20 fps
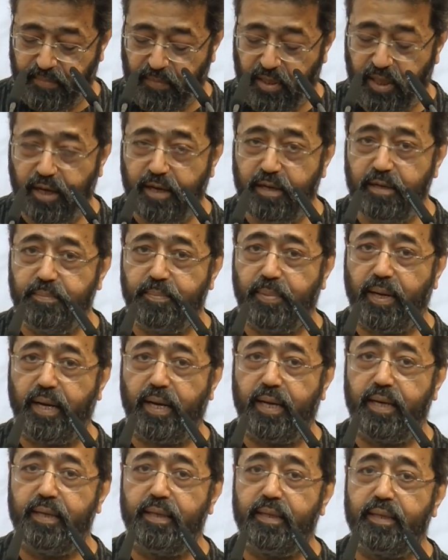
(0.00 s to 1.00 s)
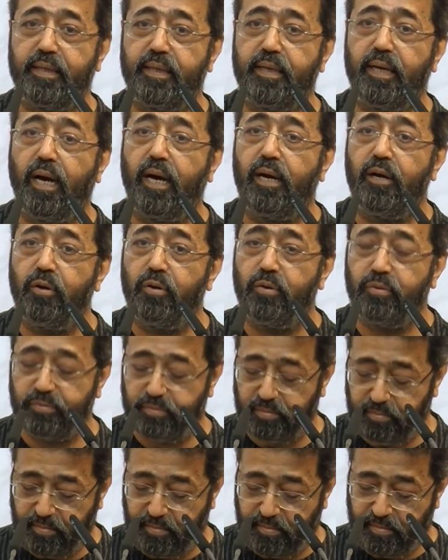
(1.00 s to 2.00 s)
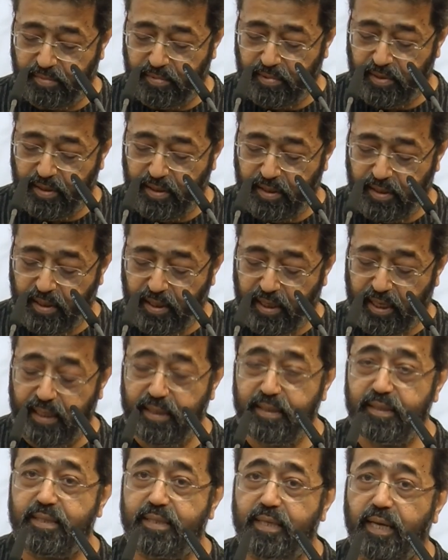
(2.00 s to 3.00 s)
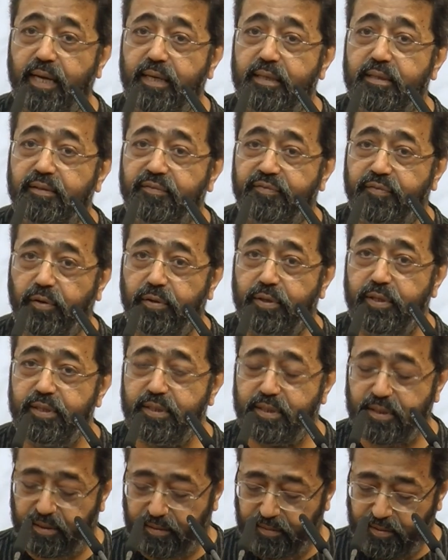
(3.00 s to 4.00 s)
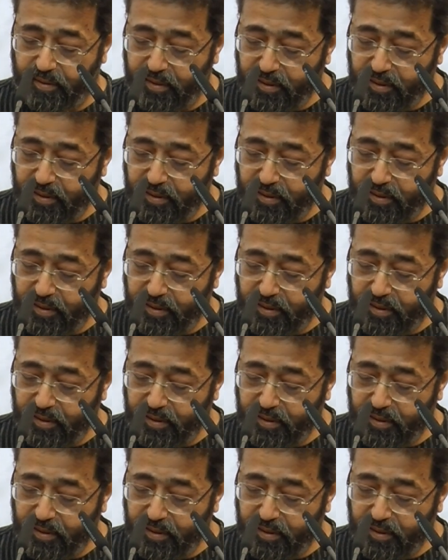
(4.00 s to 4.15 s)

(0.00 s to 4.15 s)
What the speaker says: Nearby, alone, inside the forest,